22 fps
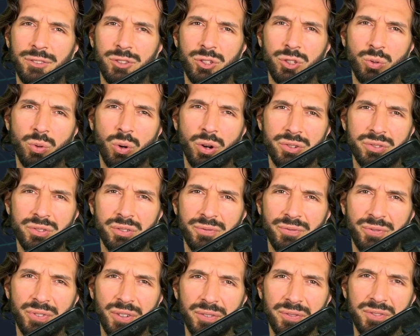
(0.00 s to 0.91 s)

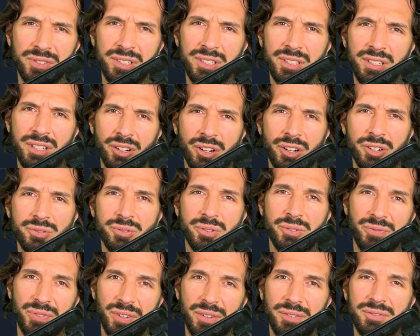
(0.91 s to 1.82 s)
250 and
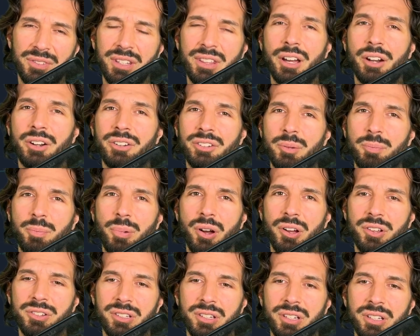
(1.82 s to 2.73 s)
150 that are
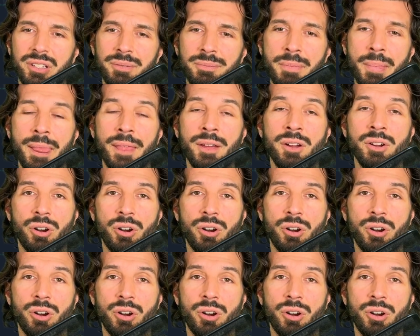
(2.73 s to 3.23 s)
depositing,